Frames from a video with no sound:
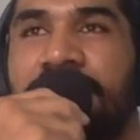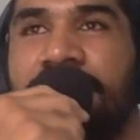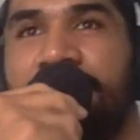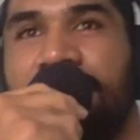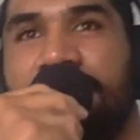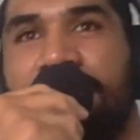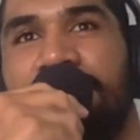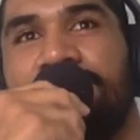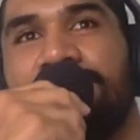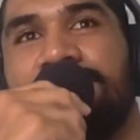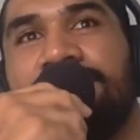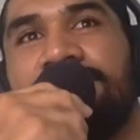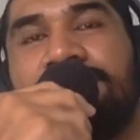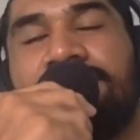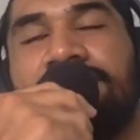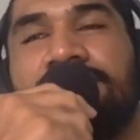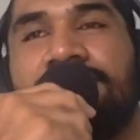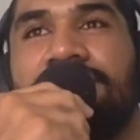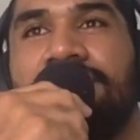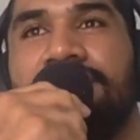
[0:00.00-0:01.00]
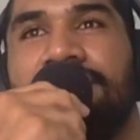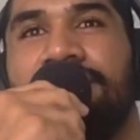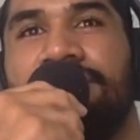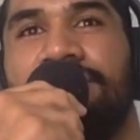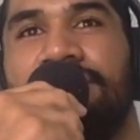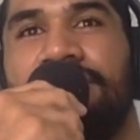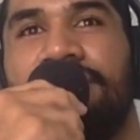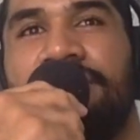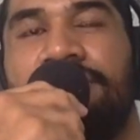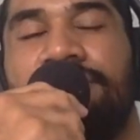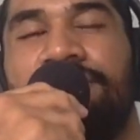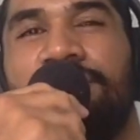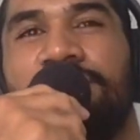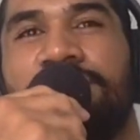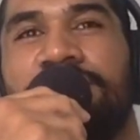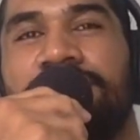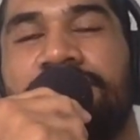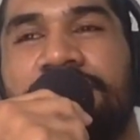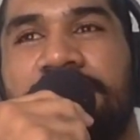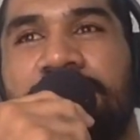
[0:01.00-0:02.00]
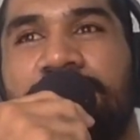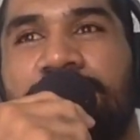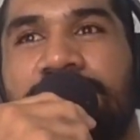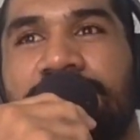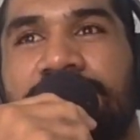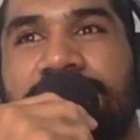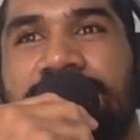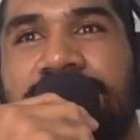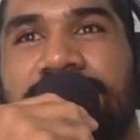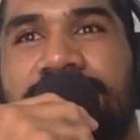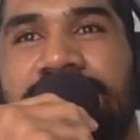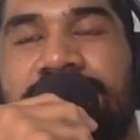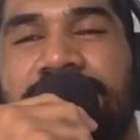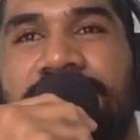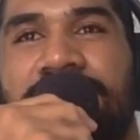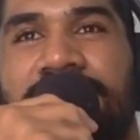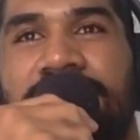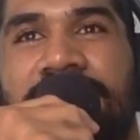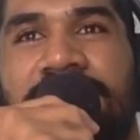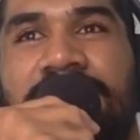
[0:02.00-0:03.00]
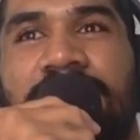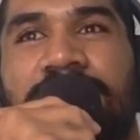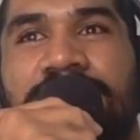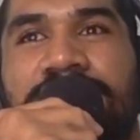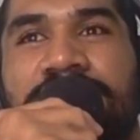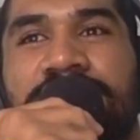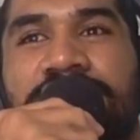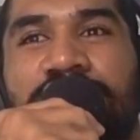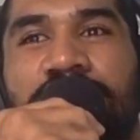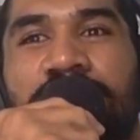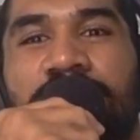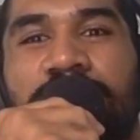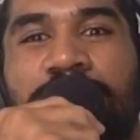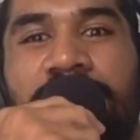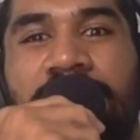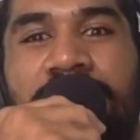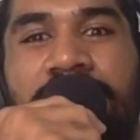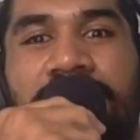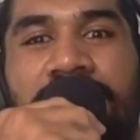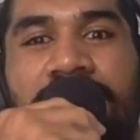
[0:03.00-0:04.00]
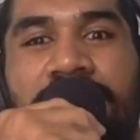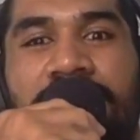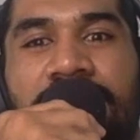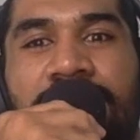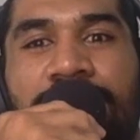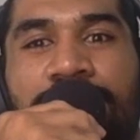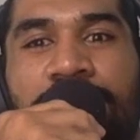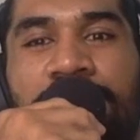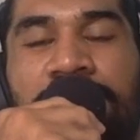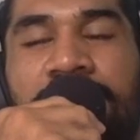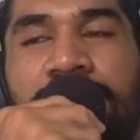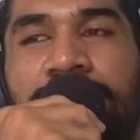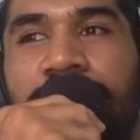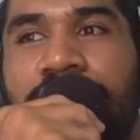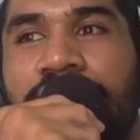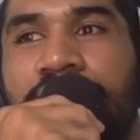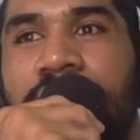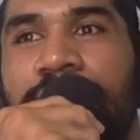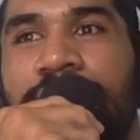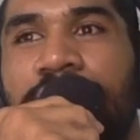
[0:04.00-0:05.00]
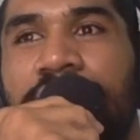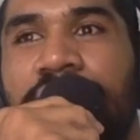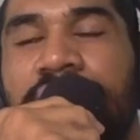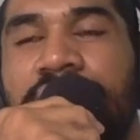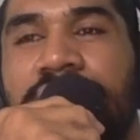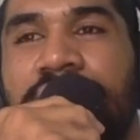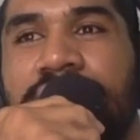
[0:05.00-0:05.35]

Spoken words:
Yeah, it was. Yeah, the First 15 was, that was enjoyable at Mount Albert Grammar.